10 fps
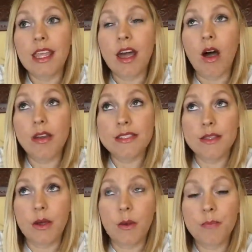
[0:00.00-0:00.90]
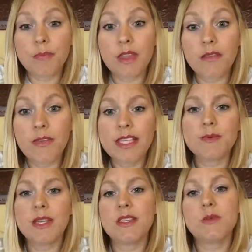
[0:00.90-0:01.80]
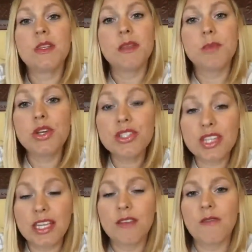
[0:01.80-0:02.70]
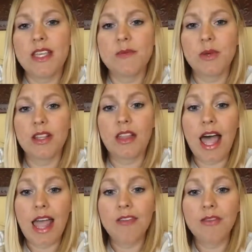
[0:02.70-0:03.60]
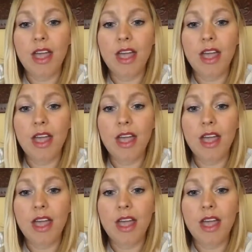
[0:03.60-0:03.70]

also, Facebook is really pushing Facebook Live